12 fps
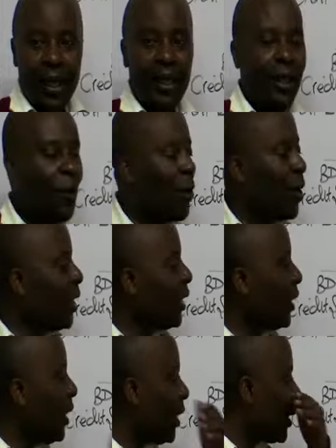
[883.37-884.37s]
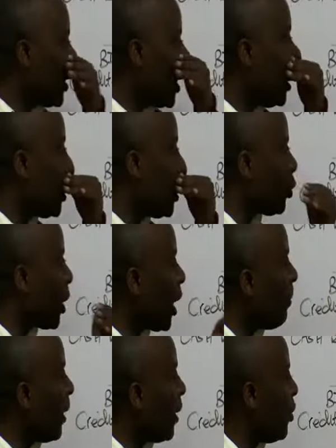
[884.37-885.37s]
The only thing that I need to
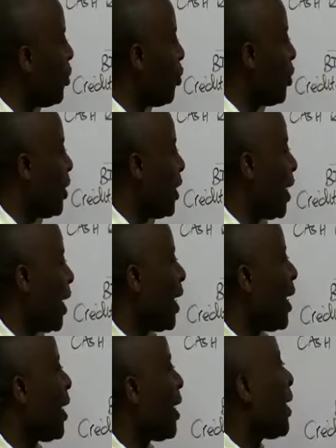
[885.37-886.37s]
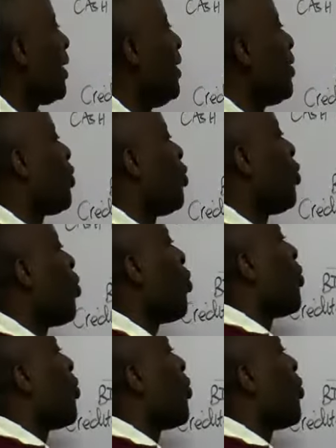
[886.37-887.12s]
come and do here is to